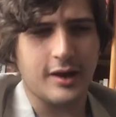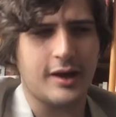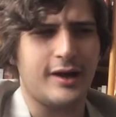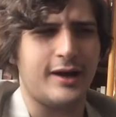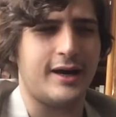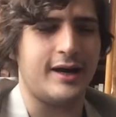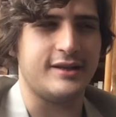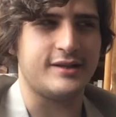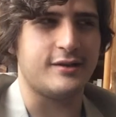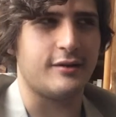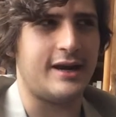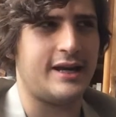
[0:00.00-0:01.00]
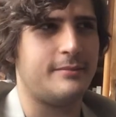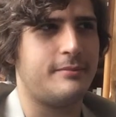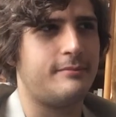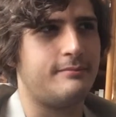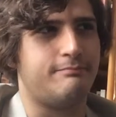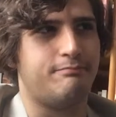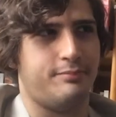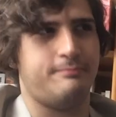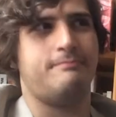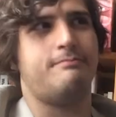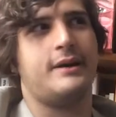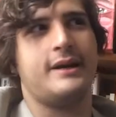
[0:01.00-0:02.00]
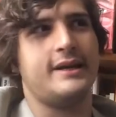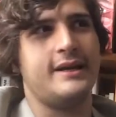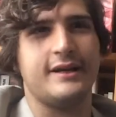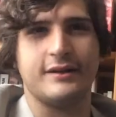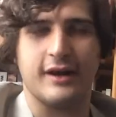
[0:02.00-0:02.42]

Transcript: uh, is there anybody in